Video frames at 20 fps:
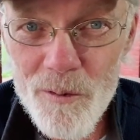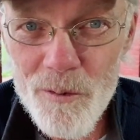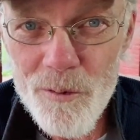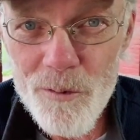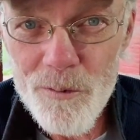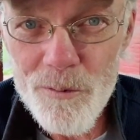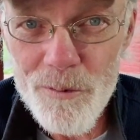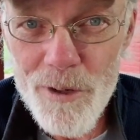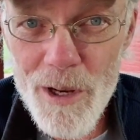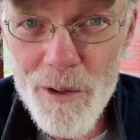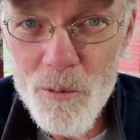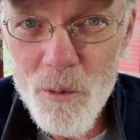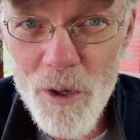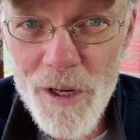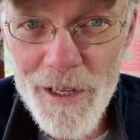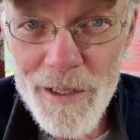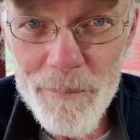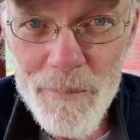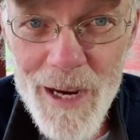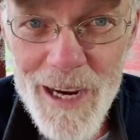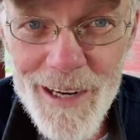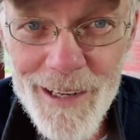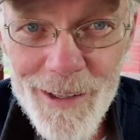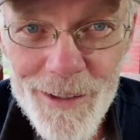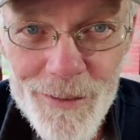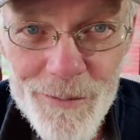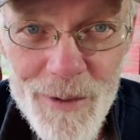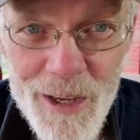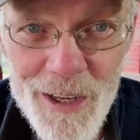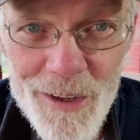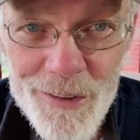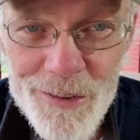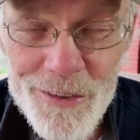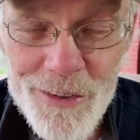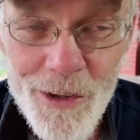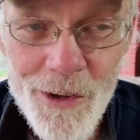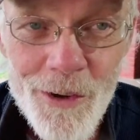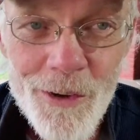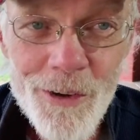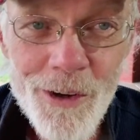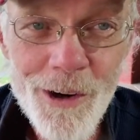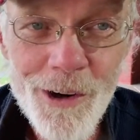Red Wing made in Minnesota.